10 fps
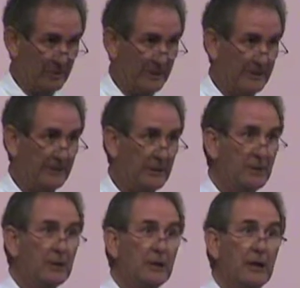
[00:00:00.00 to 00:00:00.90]

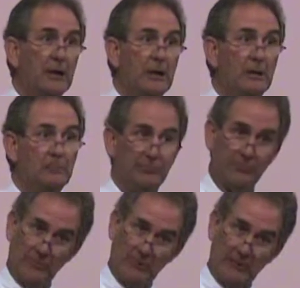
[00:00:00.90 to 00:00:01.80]
Melinda
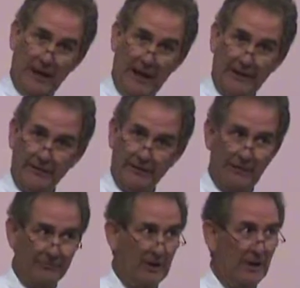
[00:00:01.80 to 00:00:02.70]
had a
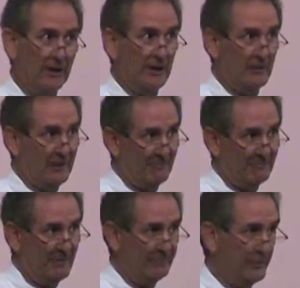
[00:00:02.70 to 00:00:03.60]
tough night, and
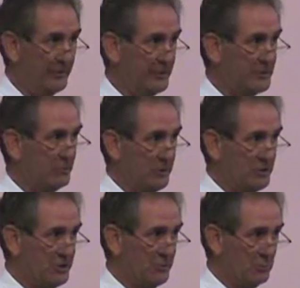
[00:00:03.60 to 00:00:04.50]
about 5:30 this
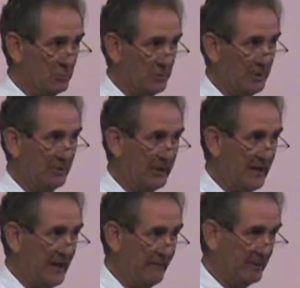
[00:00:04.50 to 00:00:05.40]
morning, she really
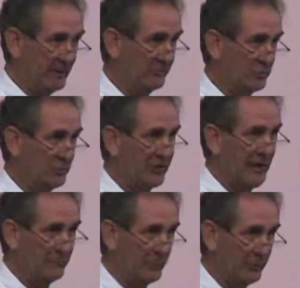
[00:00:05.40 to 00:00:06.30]
began having a difficult
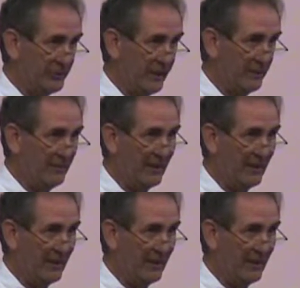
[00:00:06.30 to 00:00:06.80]
time through the day.